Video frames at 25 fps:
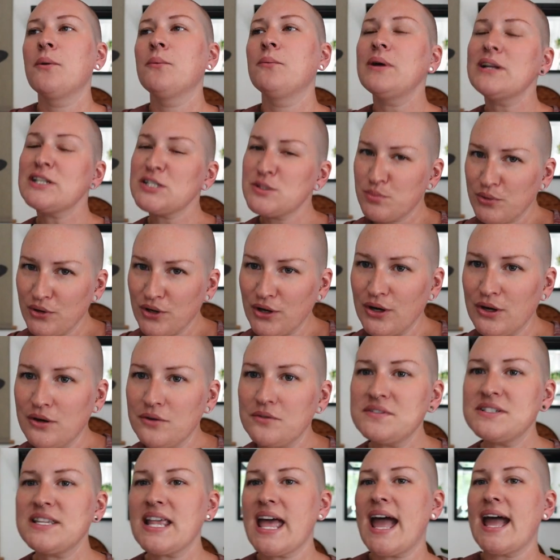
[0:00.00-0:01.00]
which
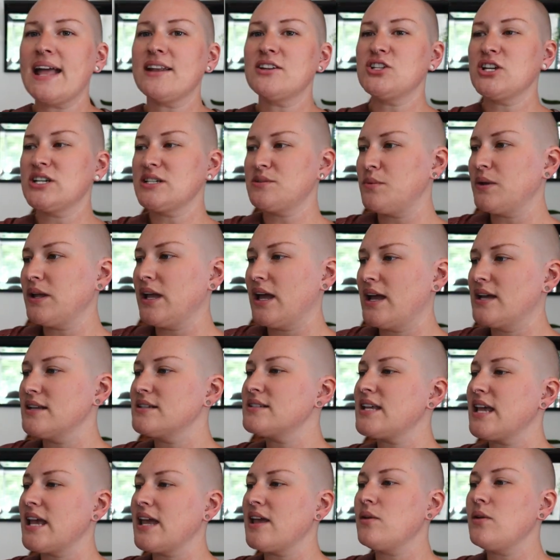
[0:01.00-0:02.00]
proves that just
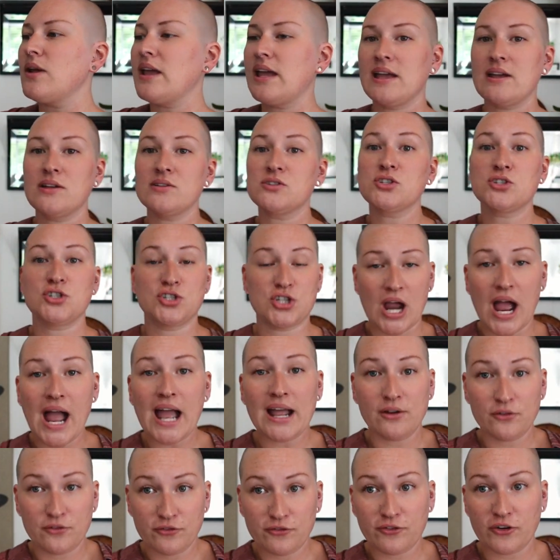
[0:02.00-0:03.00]
because he is
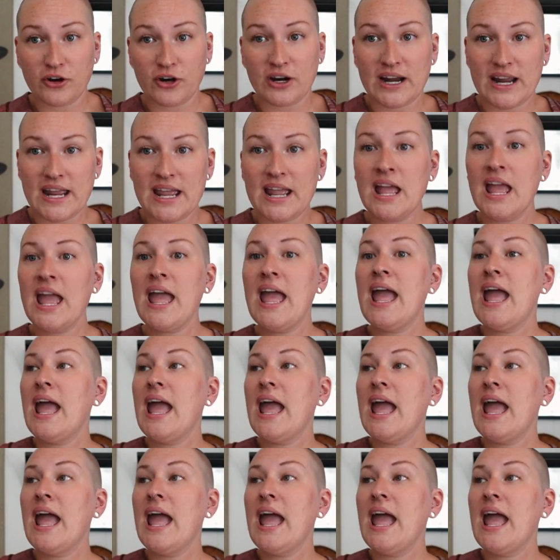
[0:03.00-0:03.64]
child free